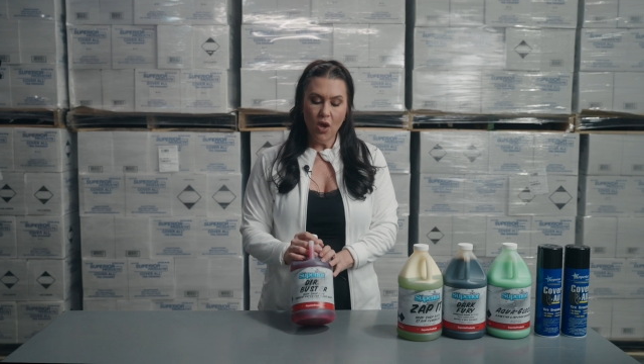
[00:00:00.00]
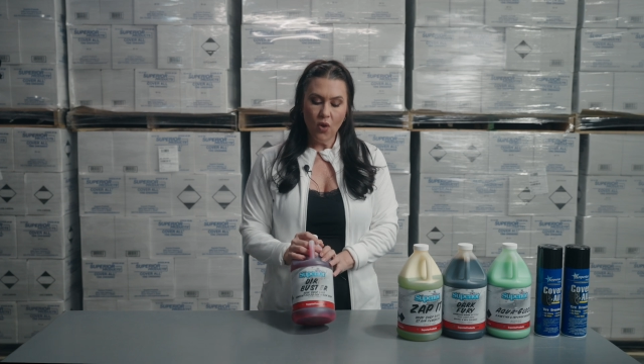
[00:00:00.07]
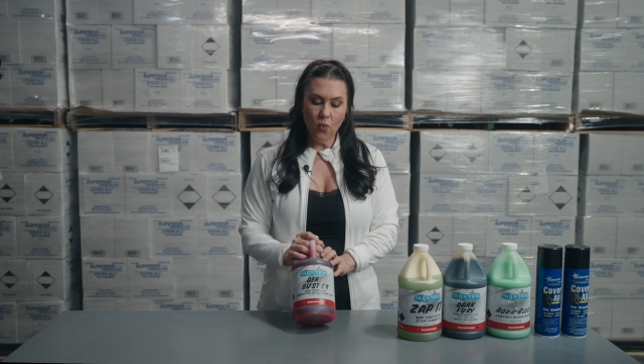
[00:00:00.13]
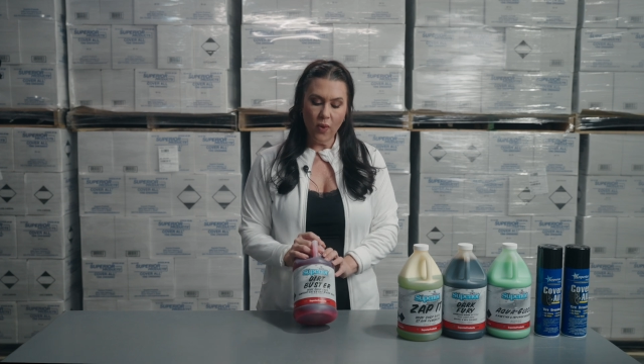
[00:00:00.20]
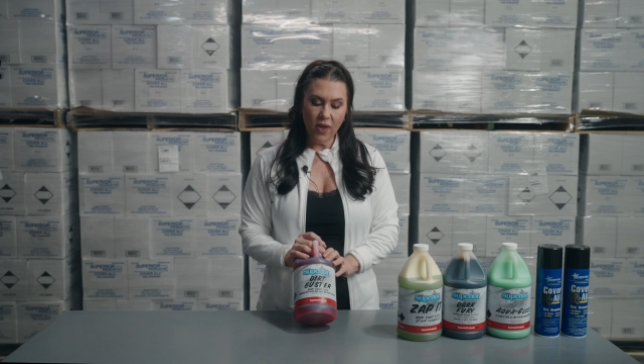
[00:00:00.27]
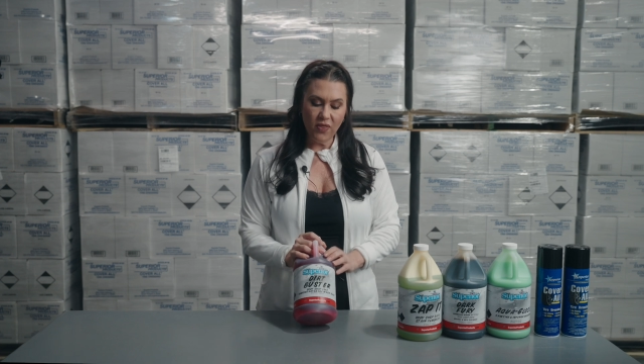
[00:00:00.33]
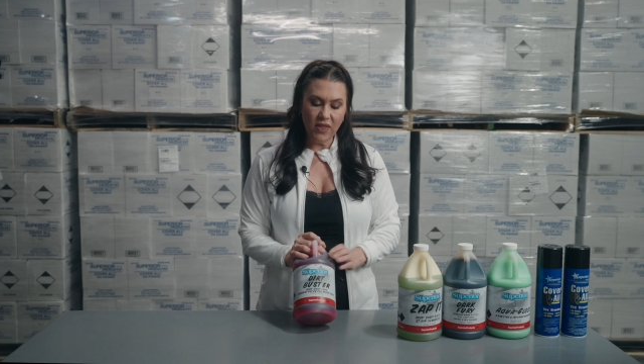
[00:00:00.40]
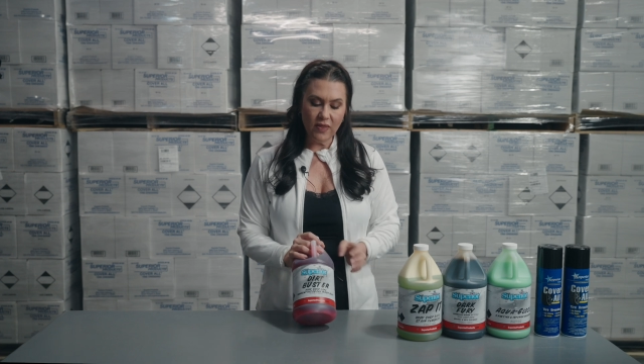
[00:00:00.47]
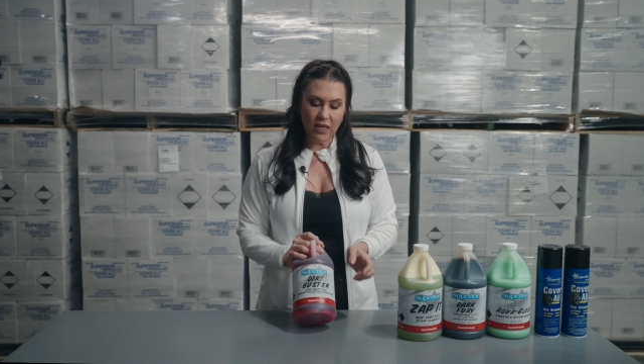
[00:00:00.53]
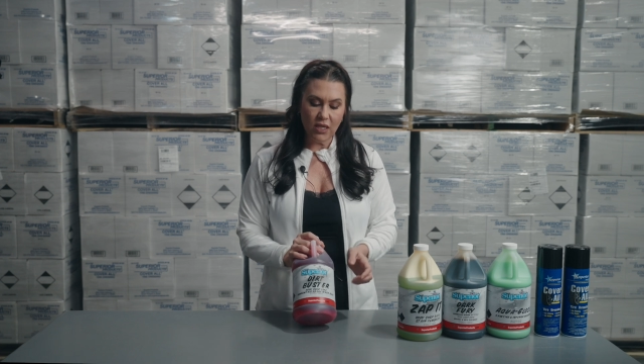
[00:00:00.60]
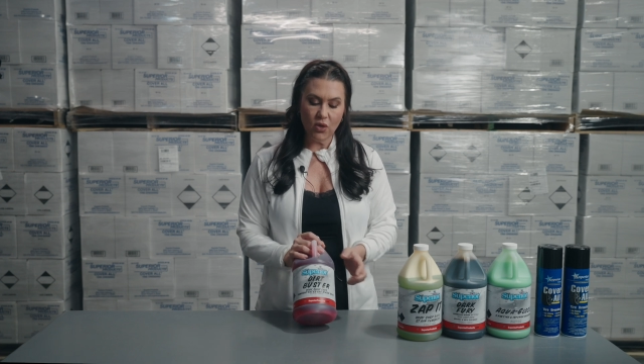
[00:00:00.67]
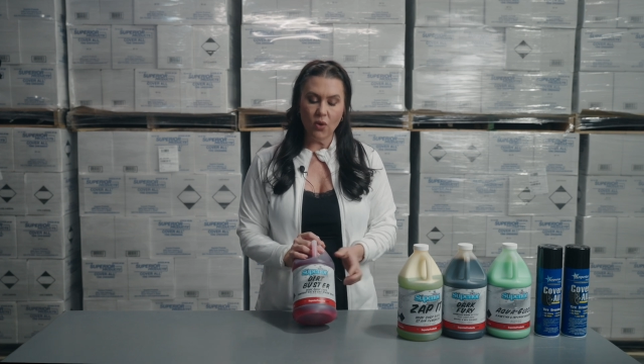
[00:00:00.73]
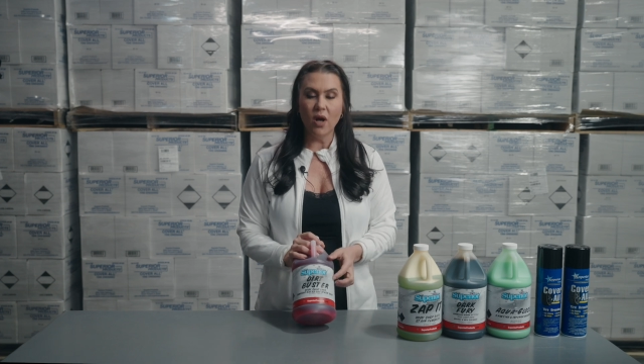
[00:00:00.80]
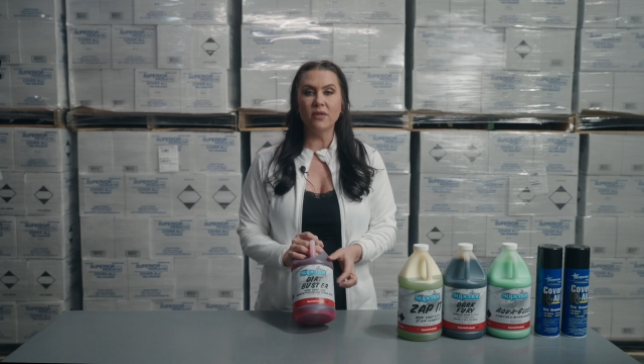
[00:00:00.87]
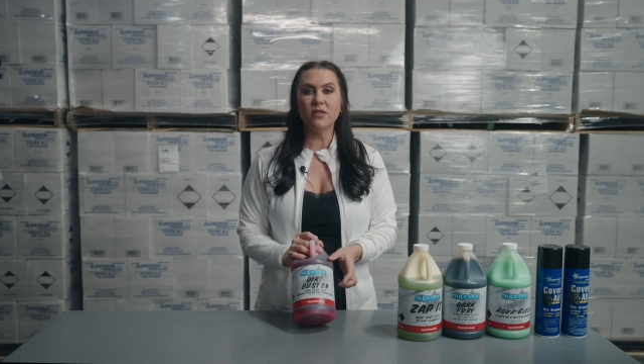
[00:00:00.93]
One thing that
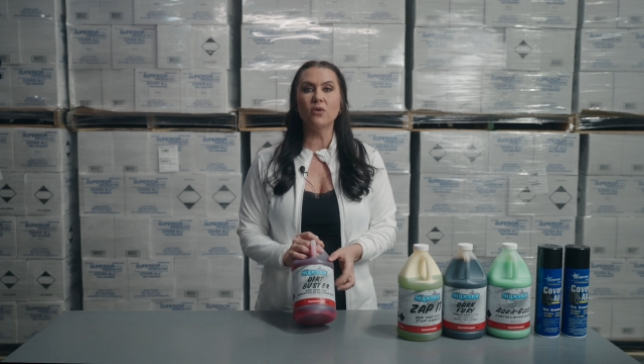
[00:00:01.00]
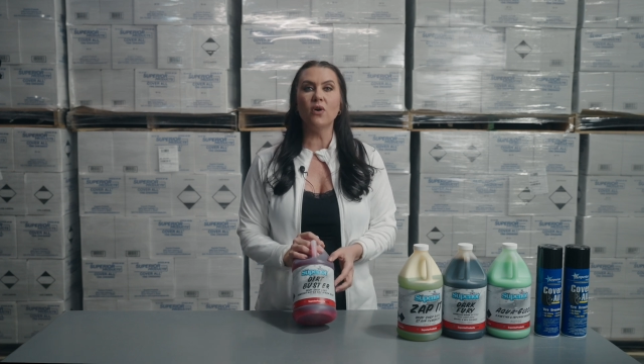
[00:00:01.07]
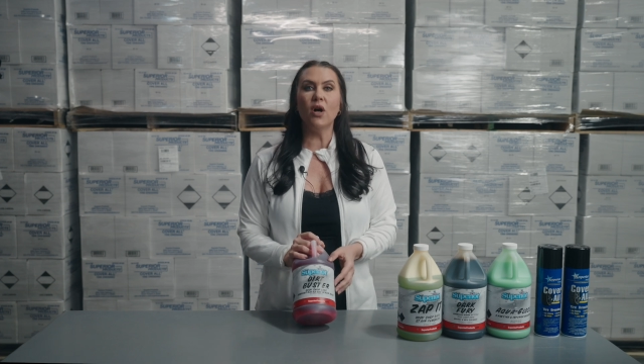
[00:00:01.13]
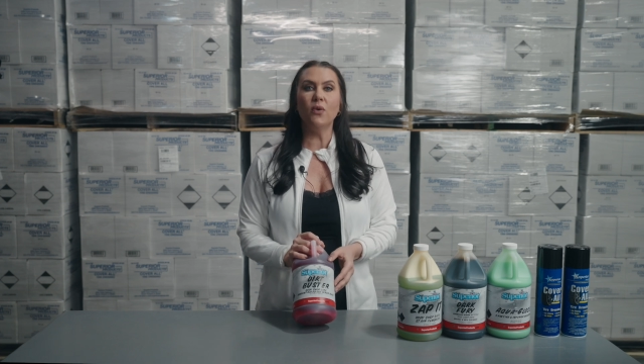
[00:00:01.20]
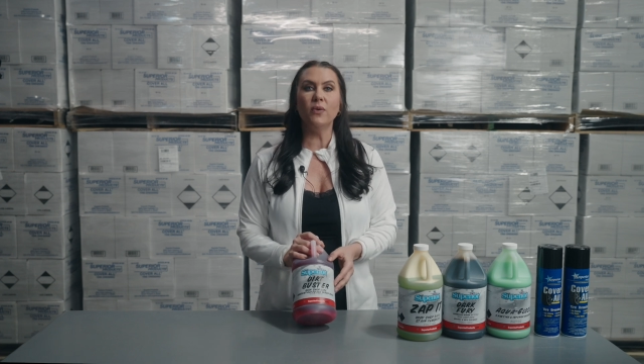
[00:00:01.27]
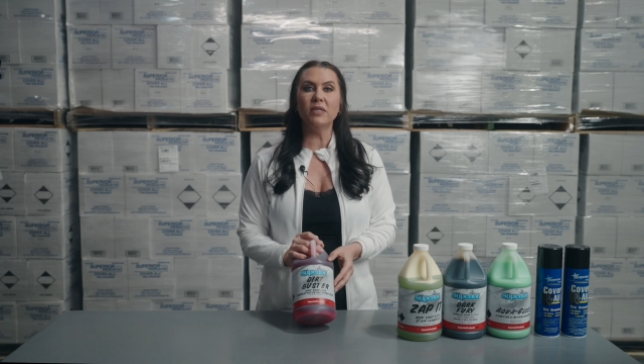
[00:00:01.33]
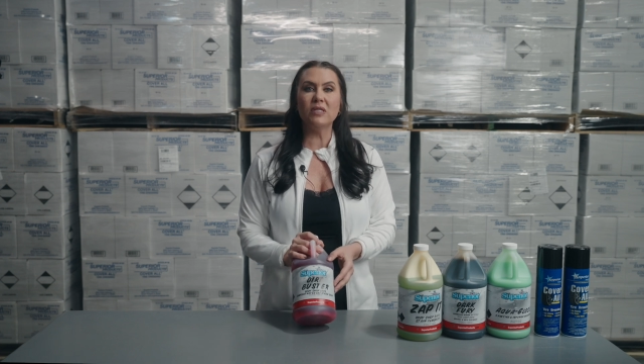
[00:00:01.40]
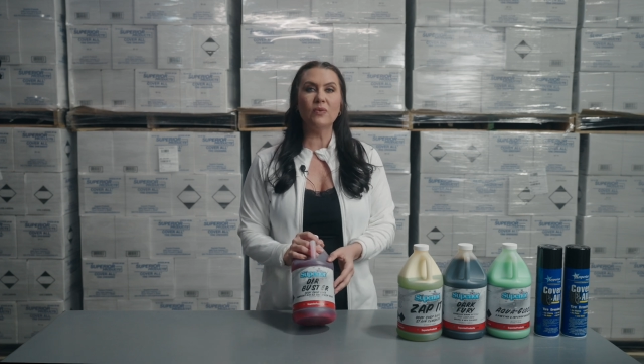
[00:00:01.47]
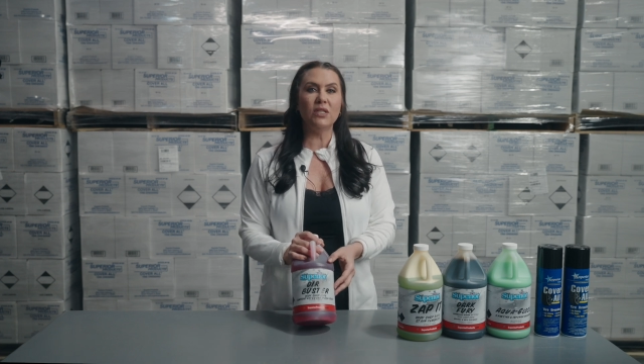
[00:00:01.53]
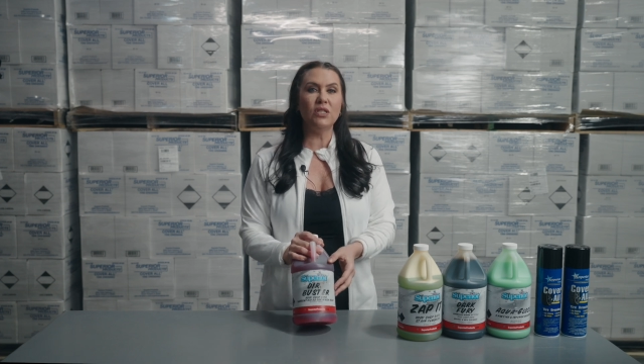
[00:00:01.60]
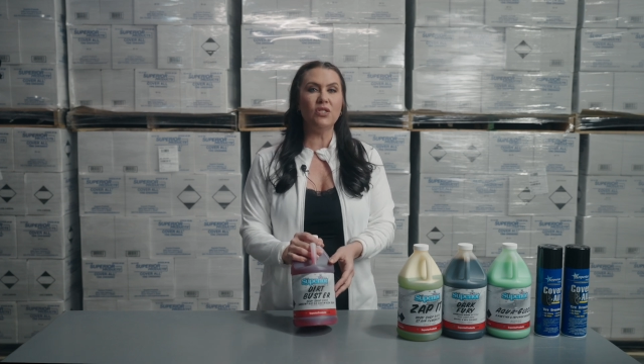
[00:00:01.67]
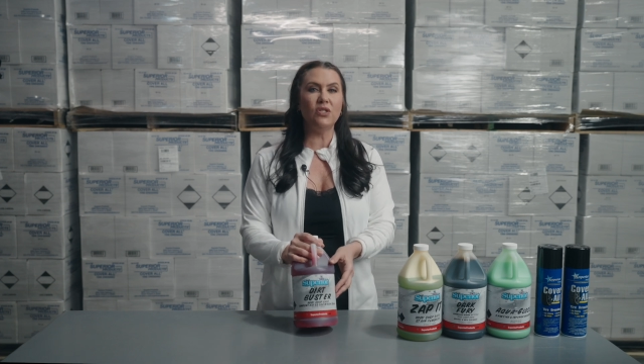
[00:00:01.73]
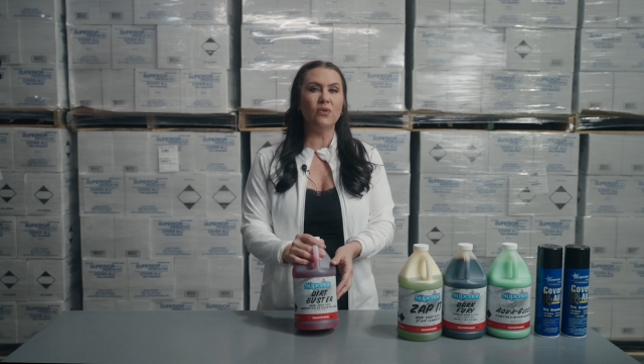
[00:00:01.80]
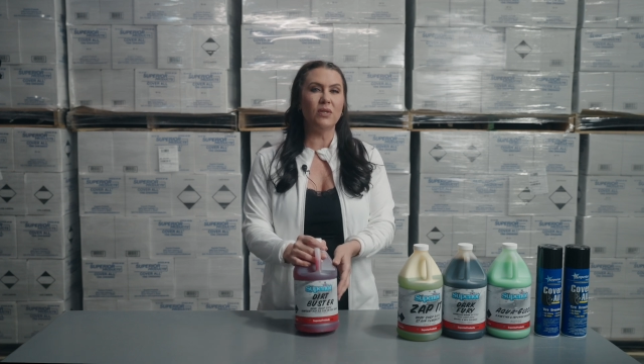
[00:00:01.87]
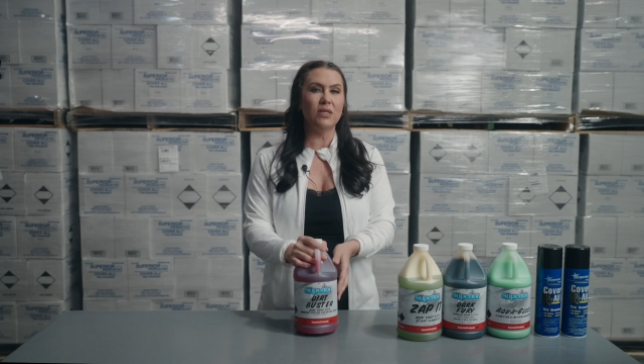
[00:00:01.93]
you also always want to
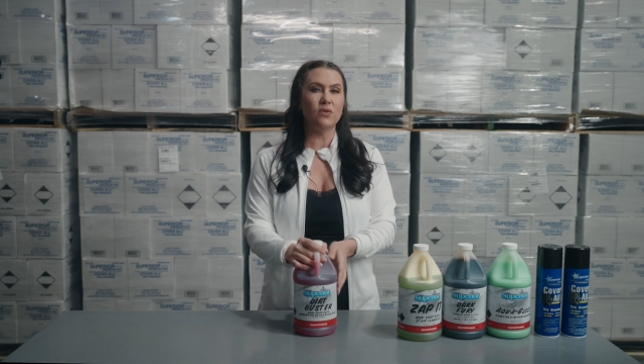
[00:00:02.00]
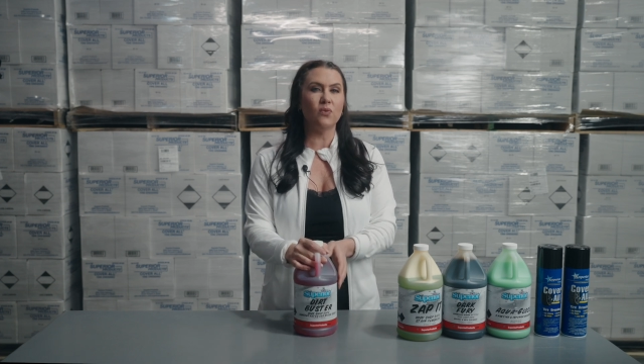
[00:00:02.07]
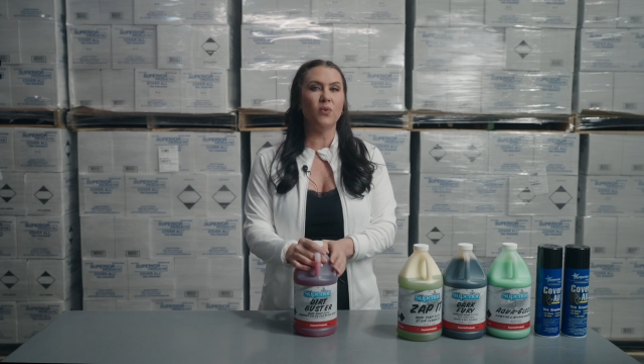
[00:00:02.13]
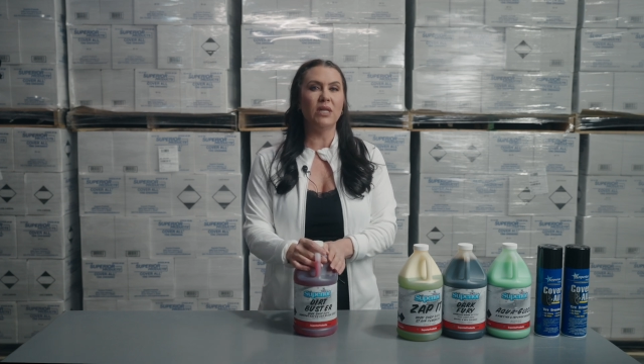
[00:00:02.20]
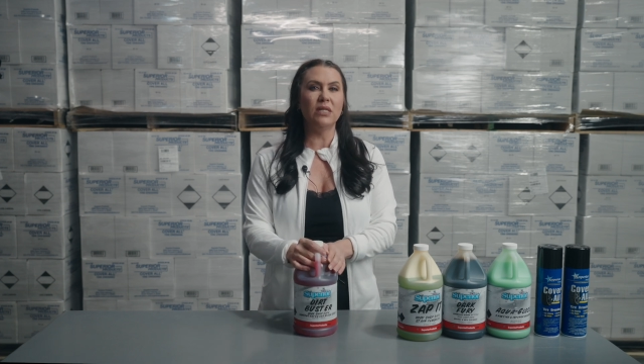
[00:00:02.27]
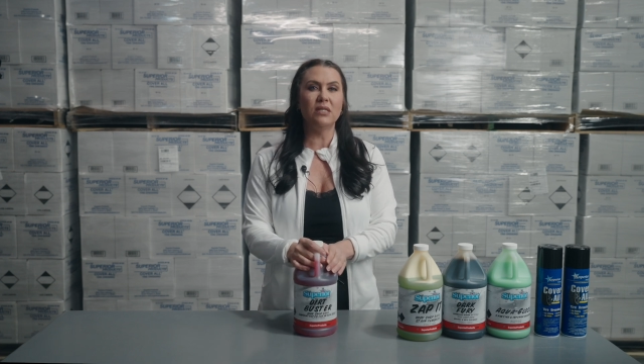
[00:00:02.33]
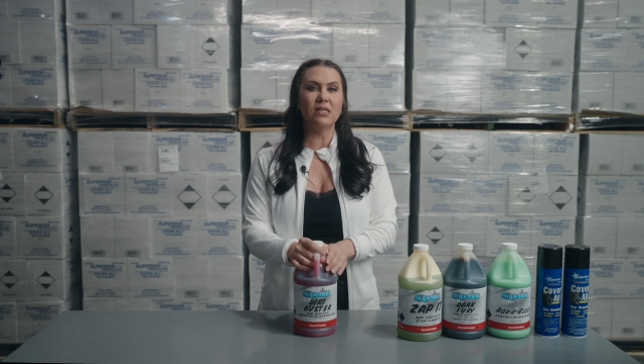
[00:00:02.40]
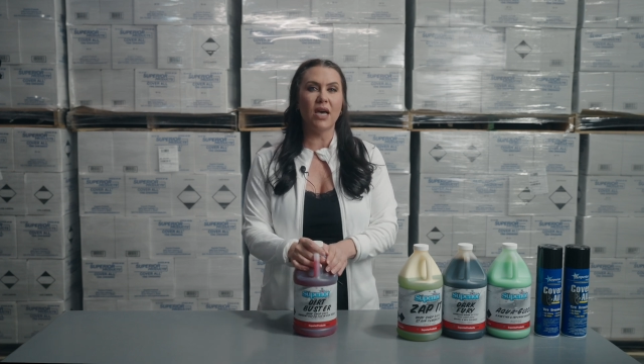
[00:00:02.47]
do is rinse